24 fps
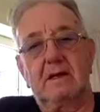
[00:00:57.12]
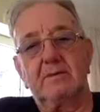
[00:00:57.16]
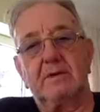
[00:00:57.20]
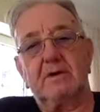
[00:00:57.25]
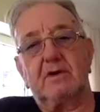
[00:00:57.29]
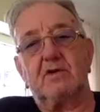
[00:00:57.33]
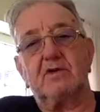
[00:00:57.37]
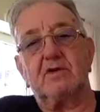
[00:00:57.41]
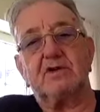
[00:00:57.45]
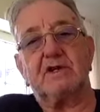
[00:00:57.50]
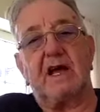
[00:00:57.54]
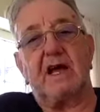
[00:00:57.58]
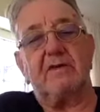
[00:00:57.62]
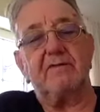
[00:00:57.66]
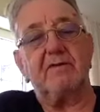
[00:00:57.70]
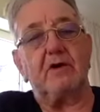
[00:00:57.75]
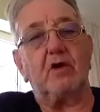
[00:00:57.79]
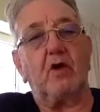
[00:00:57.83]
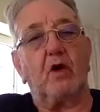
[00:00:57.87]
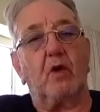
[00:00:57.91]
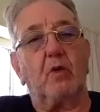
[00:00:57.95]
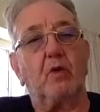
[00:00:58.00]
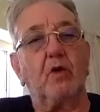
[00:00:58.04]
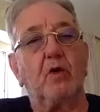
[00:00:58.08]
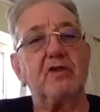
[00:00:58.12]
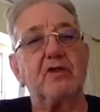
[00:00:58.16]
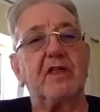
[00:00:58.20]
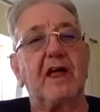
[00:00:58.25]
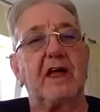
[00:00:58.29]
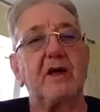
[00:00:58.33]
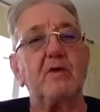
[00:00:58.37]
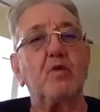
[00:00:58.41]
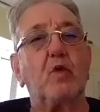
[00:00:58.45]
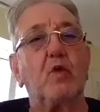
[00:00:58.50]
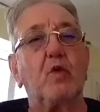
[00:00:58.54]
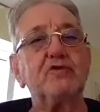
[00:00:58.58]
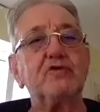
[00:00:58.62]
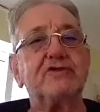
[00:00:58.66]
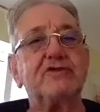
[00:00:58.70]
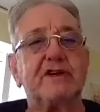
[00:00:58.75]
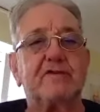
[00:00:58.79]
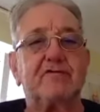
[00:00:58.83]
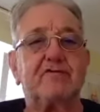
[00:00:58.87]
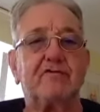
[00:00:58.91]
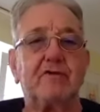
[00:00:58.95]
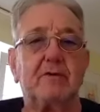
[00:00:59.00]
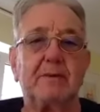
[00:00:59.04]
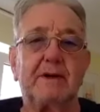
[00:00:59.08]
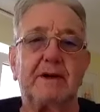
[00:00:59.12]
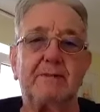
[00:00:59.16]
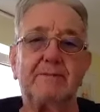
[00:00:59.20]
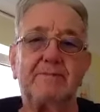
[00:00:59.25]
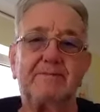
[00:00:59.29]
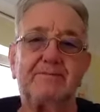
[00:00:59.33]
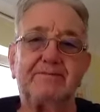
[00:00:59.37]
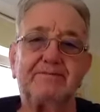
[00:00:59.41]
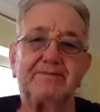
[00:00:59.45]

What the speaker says: because they haven't got what they wanted from it.